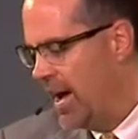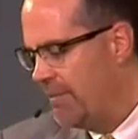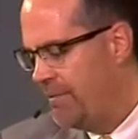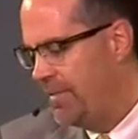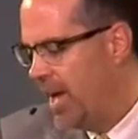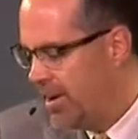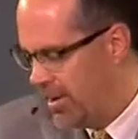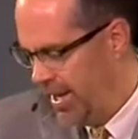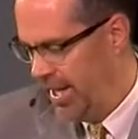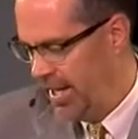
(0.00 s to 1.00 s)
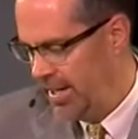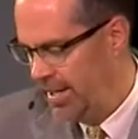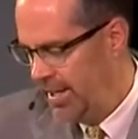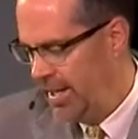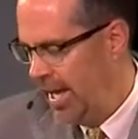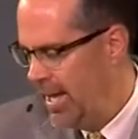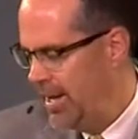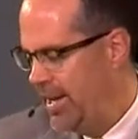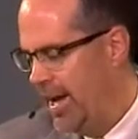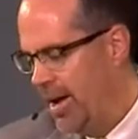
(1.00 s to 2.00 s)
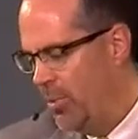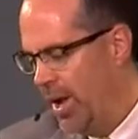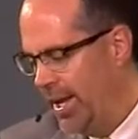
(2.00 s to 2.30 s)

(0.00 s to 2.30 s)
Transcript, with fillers: not fluttering, and, and uh,